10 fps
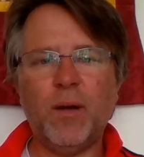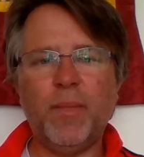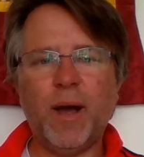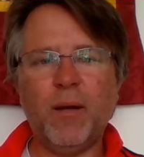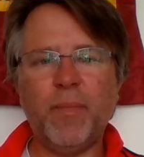
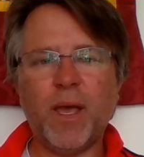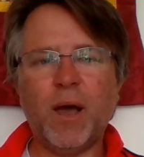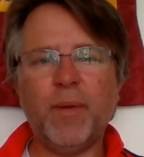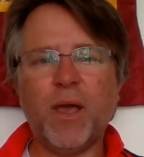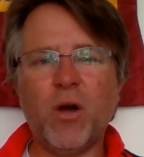about
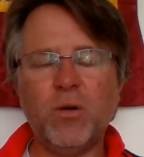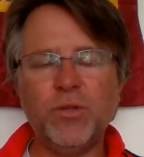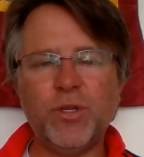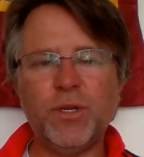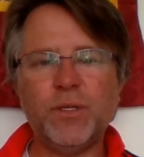becoming
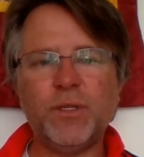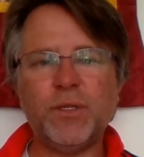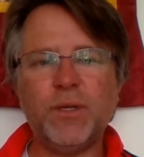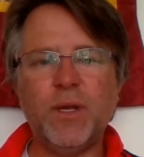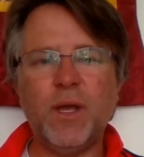conscious